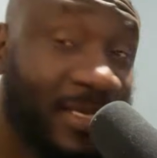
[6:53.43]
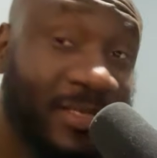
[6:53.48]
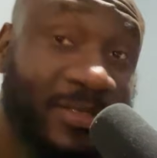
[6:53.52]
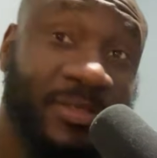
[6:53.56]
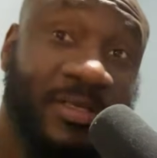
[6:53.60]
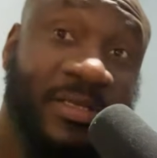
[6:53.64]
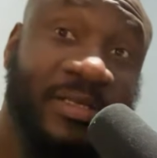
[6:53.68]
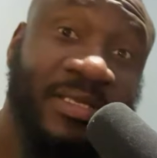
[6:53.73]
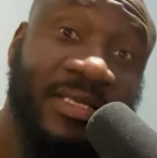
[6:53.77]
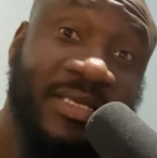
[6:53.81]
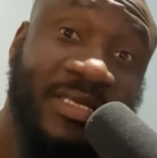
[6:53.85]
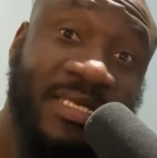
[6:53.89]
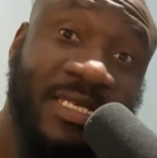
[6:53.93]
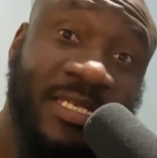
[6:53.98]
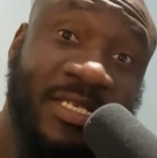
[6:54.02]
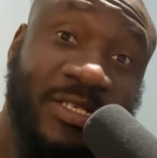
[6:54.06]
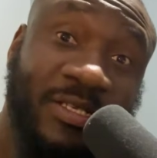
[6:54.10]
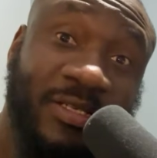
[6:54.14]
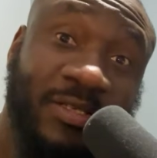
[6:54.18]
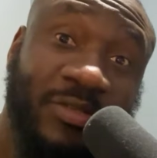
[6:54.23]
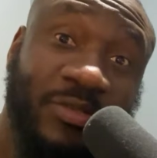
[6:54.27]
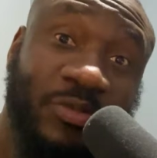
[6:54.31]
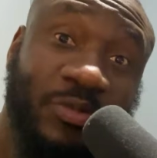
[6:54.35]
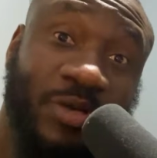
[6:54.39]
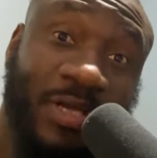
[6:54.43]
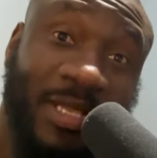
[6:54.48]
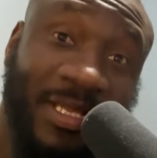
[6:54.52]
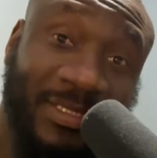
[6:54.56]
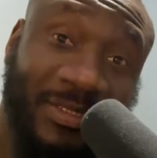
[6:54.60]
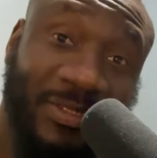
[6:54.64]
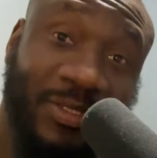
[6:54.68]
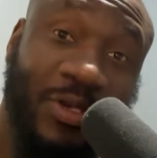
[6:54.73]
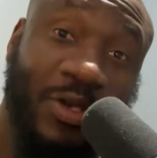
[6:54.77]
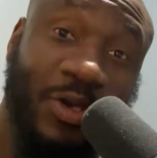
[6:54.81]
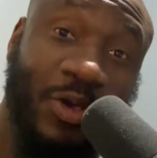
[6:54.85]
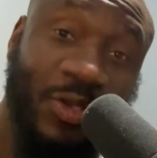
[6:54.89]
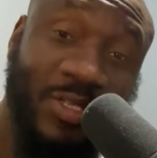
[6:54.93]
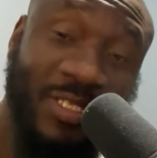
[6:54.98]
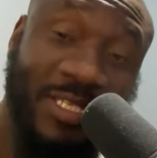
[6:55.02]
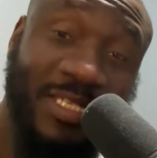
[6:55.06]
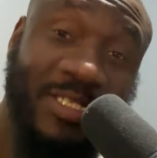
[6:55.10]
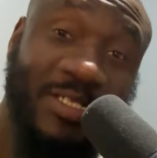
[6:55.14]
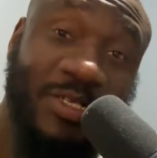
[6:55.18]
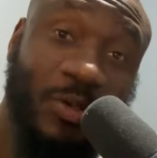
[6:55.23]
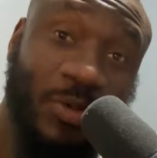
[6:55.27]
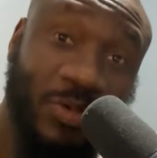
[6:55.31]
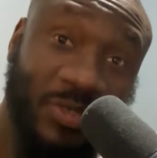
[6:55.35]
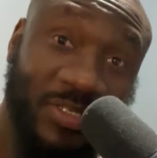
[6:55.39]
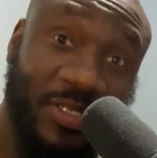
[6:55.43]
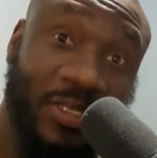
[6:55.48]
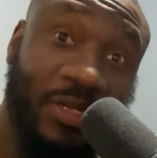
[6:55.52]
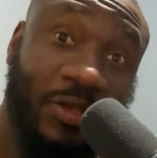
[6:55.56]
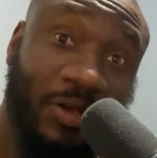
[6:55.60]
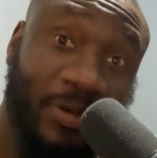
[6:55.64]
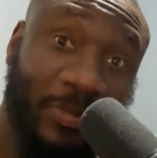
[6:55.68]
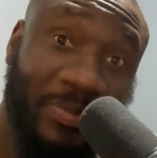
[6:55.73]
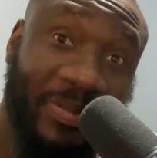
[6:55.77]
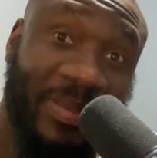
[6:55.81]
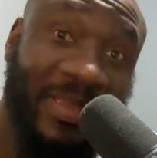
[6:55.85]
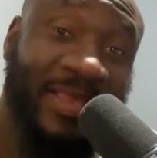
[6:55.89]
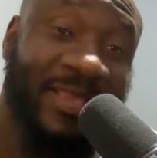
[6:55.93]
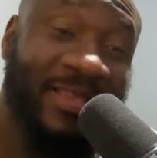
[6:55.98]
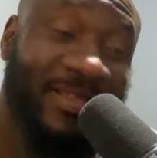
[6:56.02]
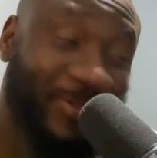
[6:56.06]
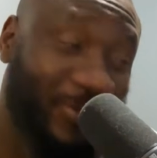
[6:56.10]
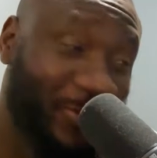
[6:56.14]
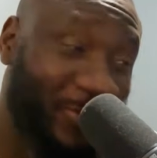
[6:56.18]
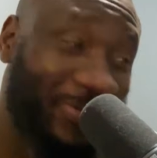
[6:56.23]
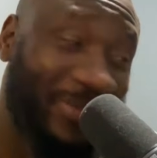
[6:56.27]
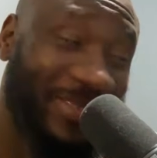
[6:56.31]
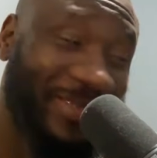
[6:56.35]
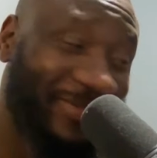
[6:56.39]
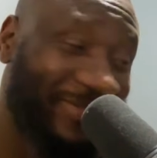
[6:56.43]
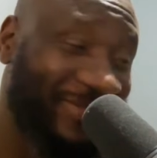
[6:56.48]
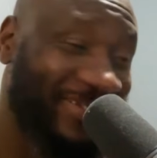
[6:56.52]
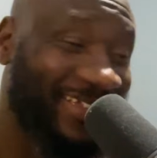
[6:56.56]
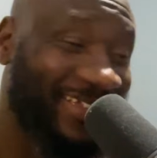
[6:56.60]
The decision to cut the cost has caused a lot of pain to you.